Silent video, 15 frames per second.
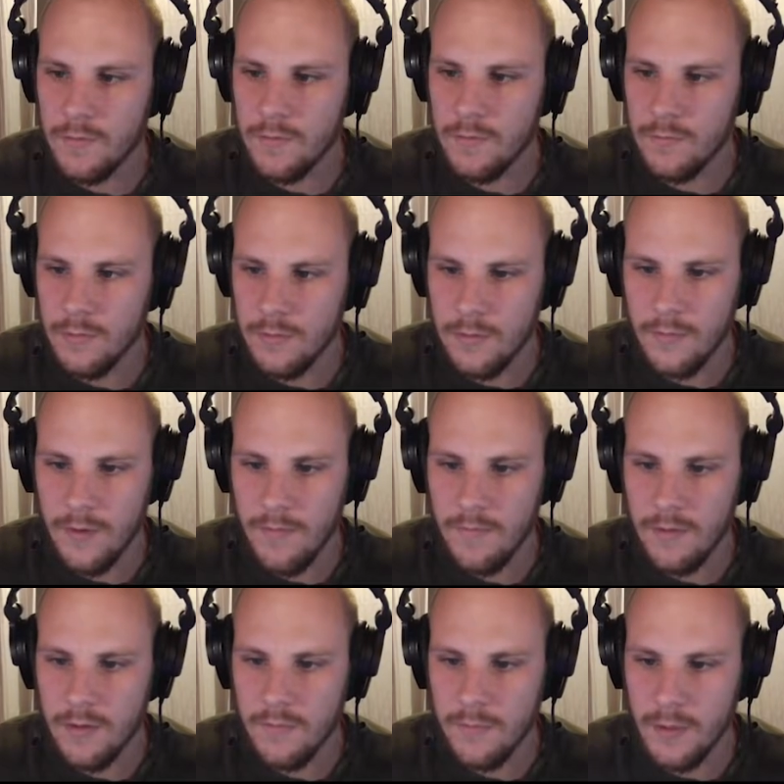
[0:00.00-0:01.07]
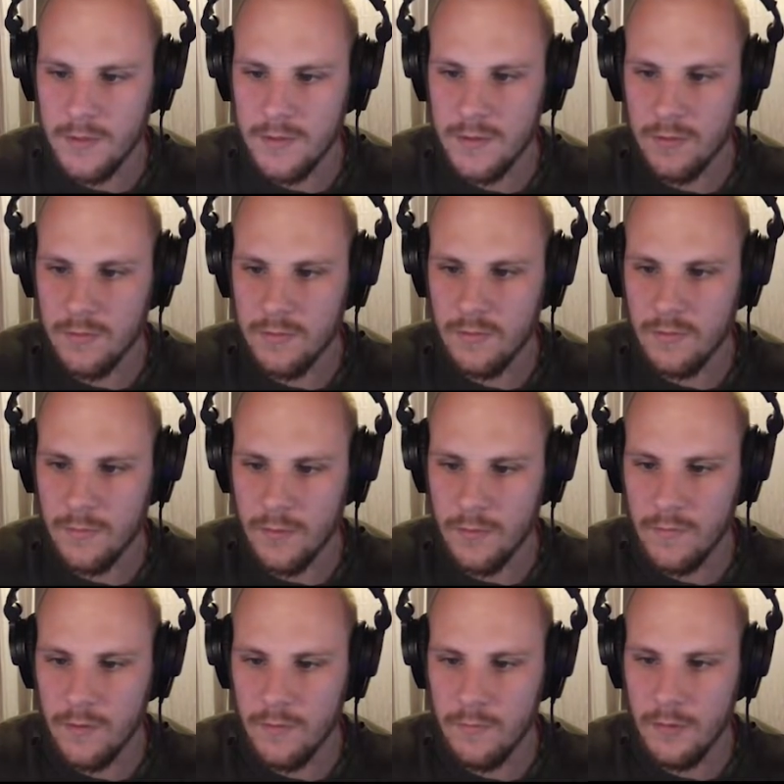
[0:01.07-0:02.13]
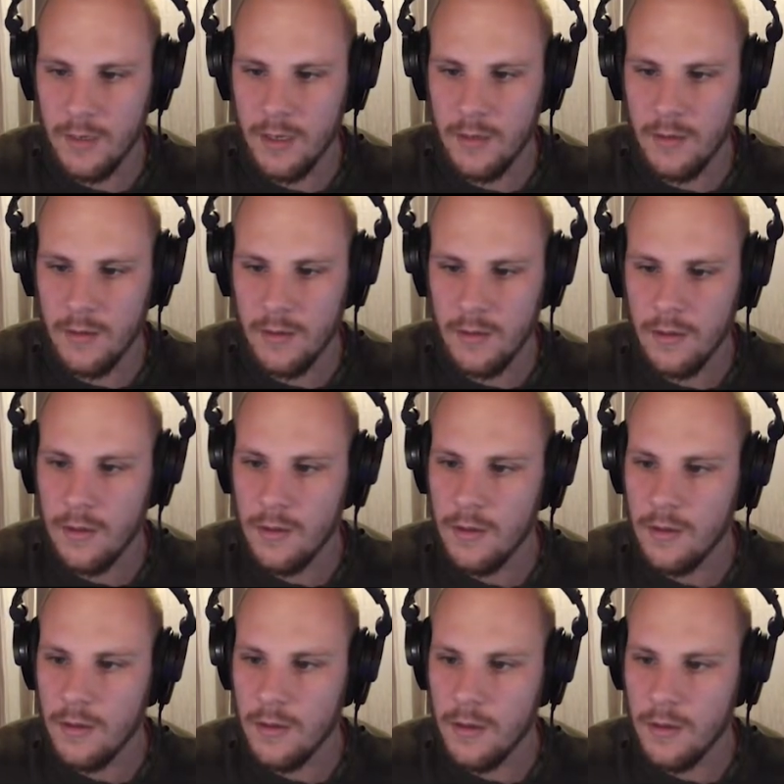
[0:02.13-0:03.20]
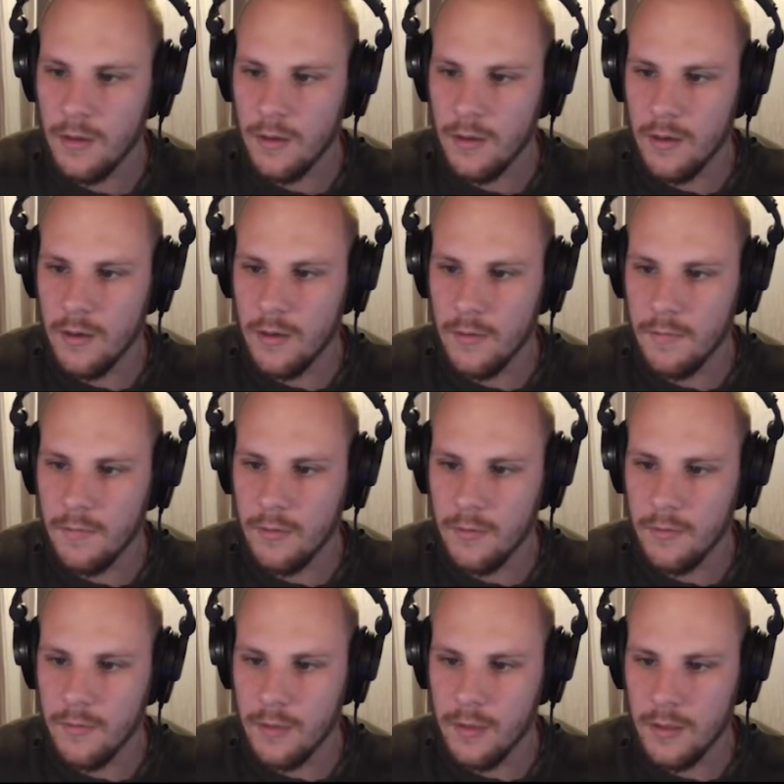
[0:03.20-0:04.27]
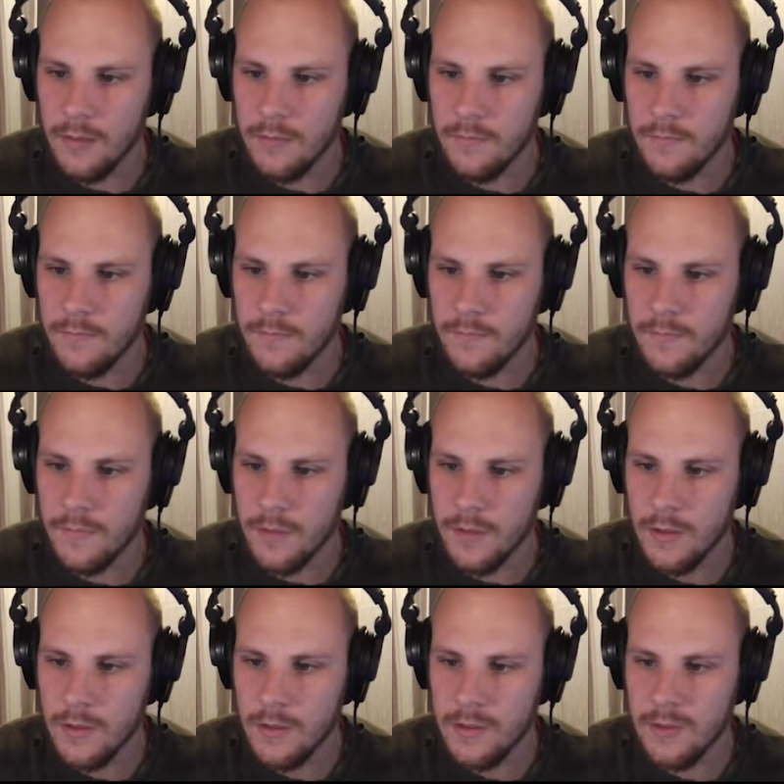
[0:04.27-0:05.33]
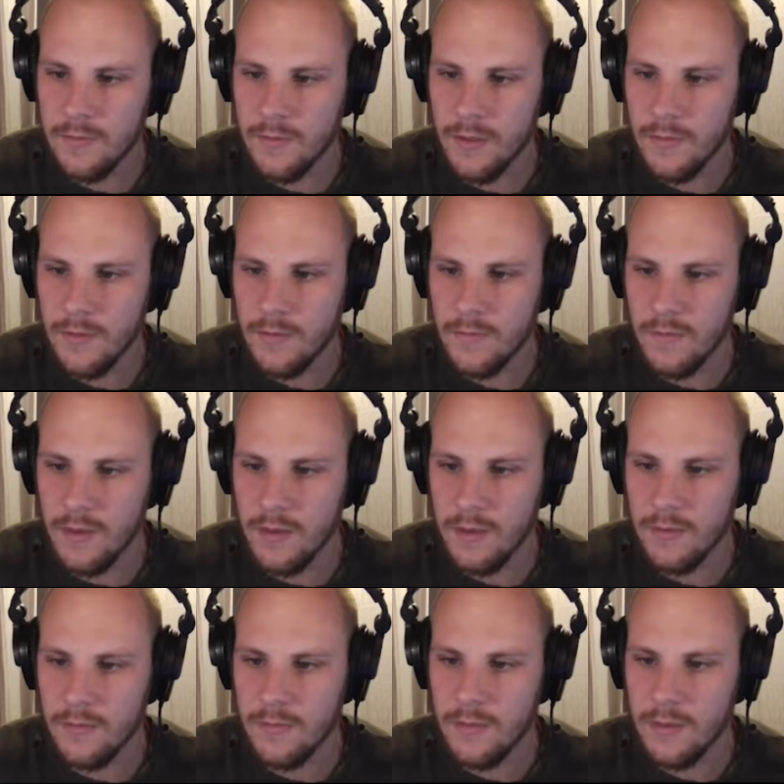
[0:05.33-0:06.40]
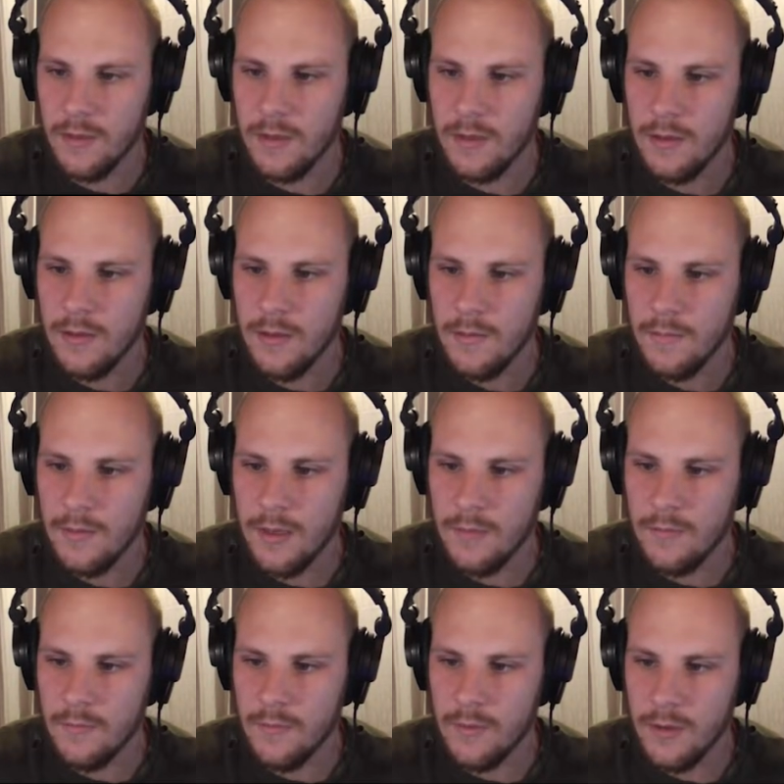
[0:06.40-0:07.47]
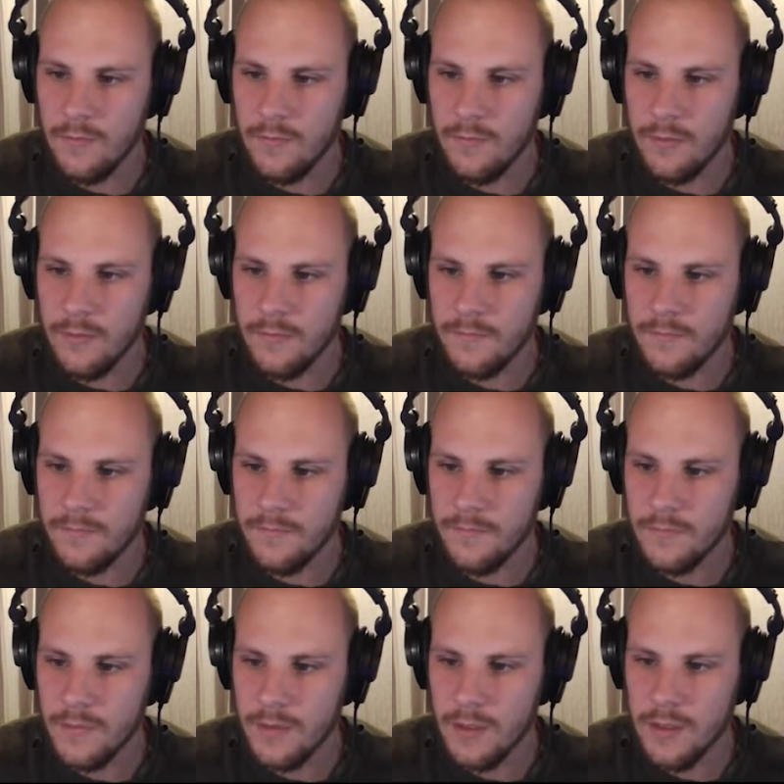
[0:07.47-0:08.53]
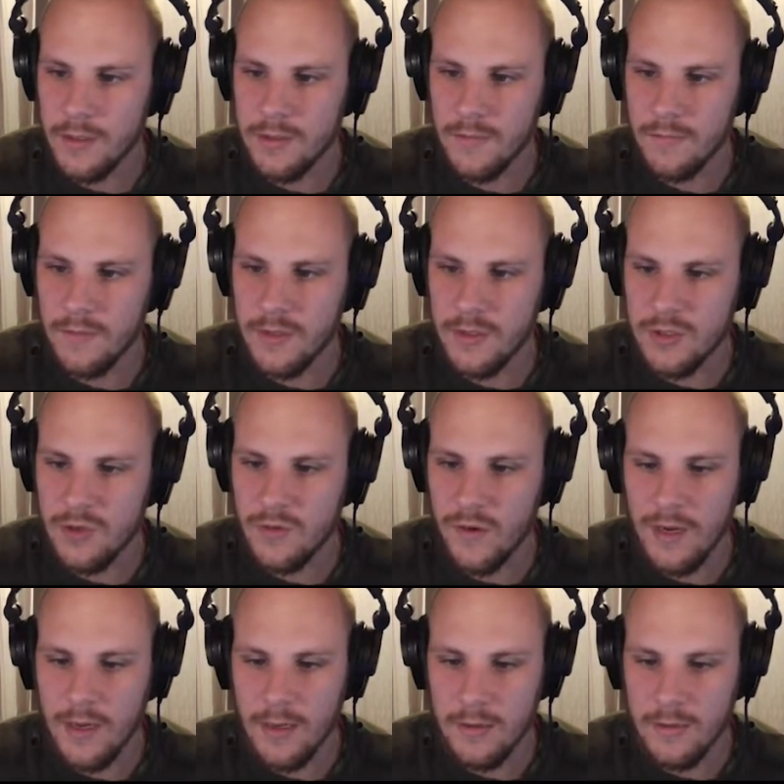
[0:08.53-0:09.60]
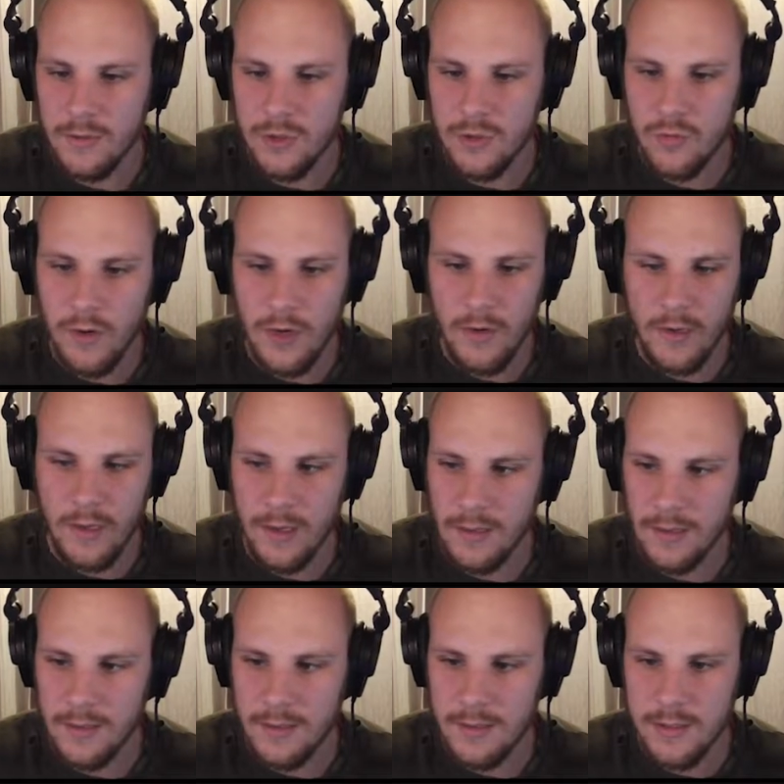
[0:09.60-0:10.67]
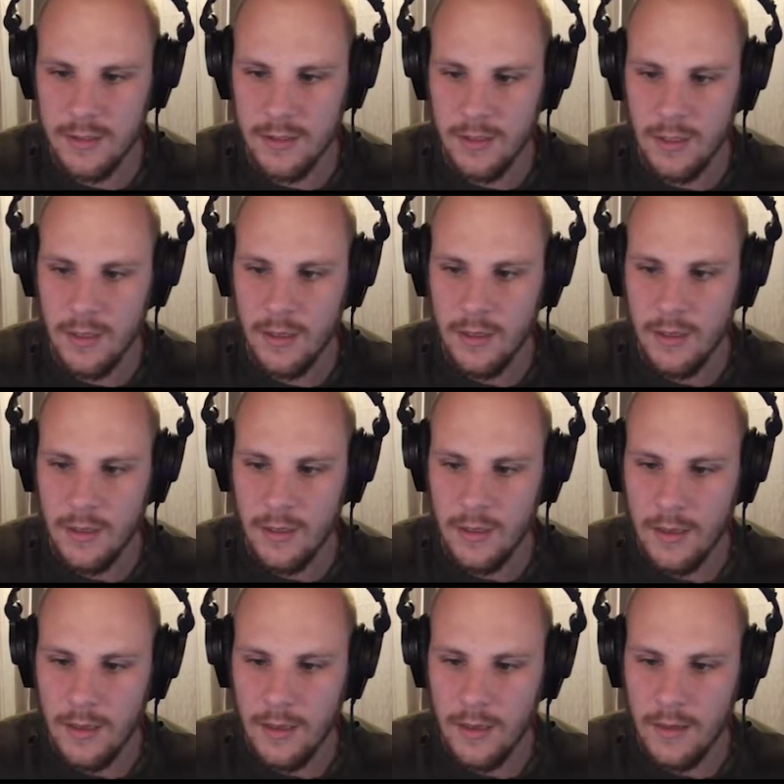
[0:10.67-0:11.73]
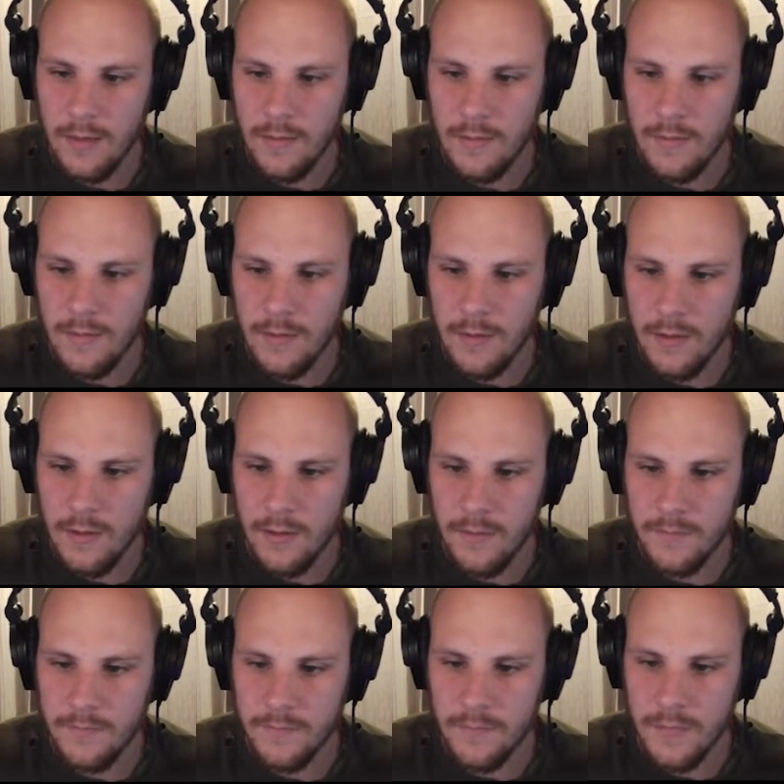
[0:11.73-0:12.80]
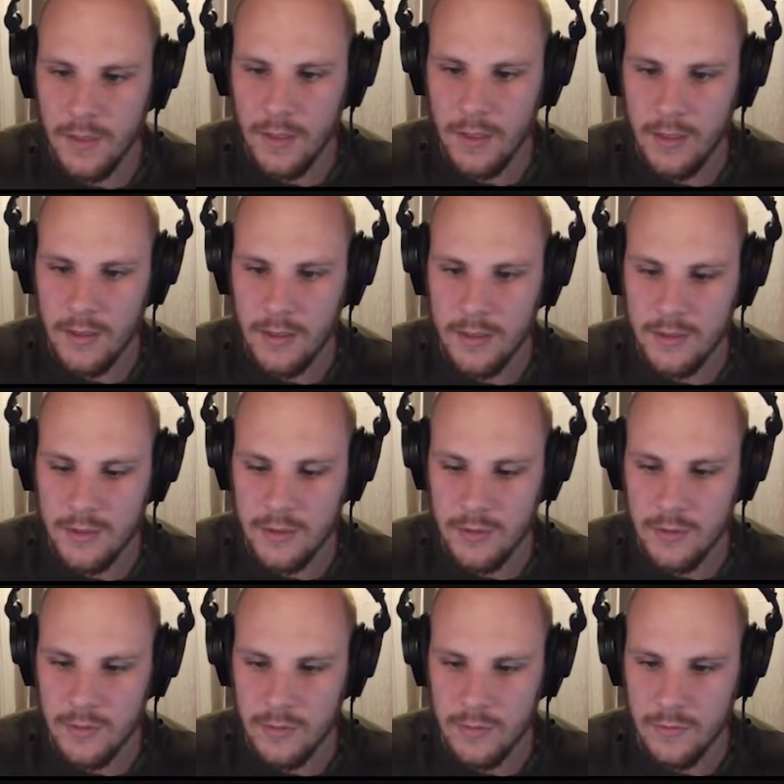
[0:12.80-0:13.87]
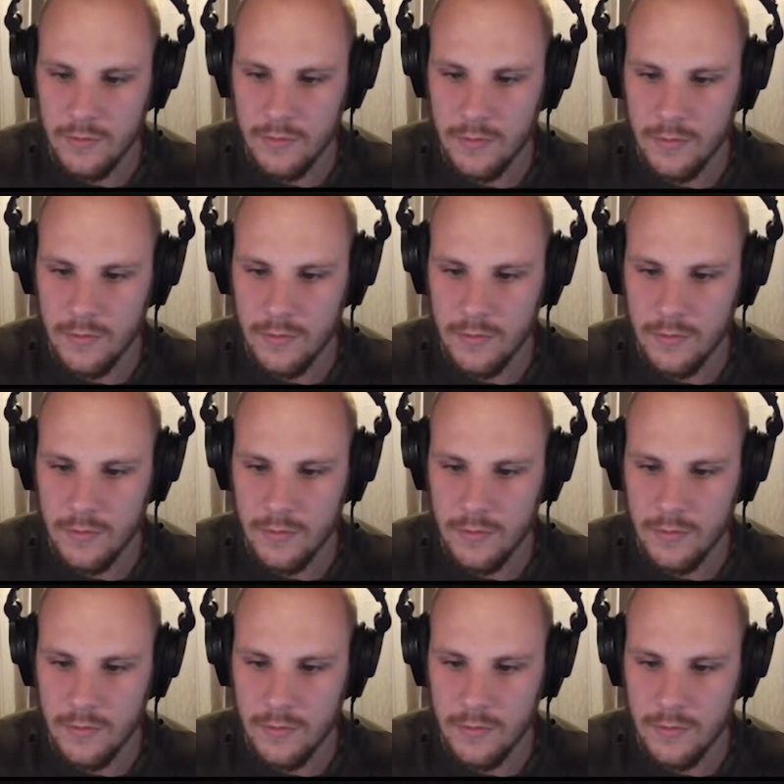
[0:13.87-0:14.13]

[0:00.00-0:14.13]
to grab one of my tones from the tone pack, probably somewhere around here. I'm kind of looking for something squarey like this. And here let's do